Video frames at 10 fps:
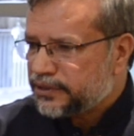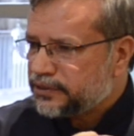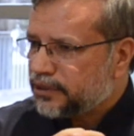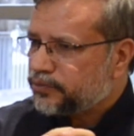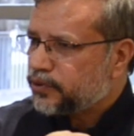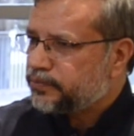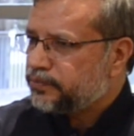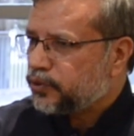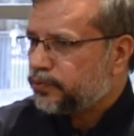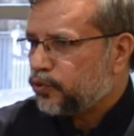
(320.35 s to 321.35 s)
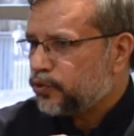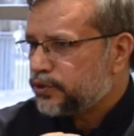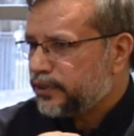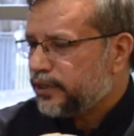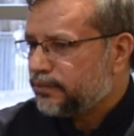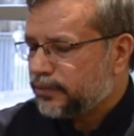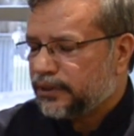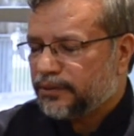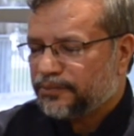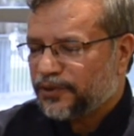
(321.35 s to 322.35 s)
is not proportionate
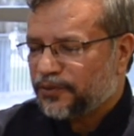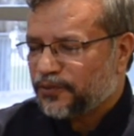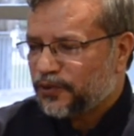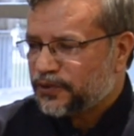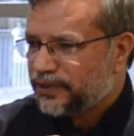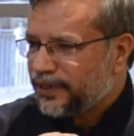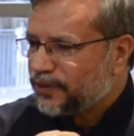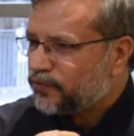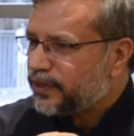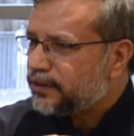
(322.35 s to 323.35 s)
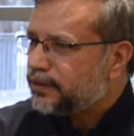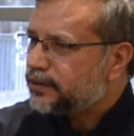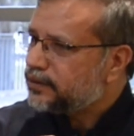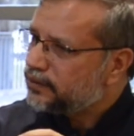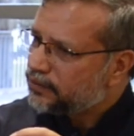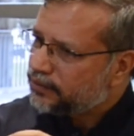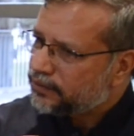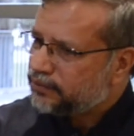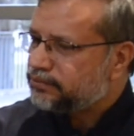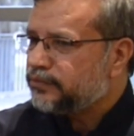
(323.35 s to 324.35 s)
with
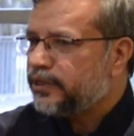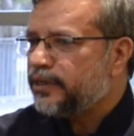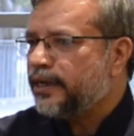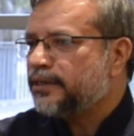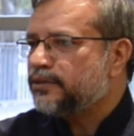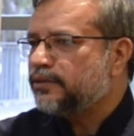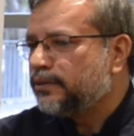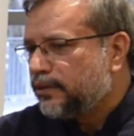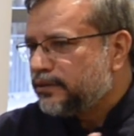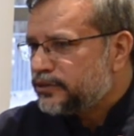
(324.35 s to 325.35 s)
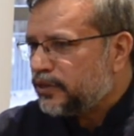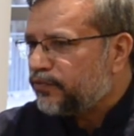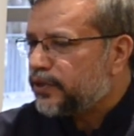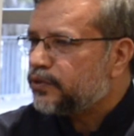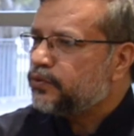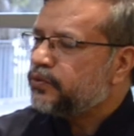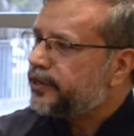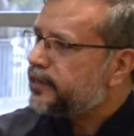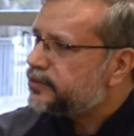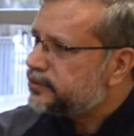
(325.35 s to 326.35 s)
the act someone do
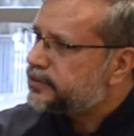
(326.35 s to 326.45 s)
against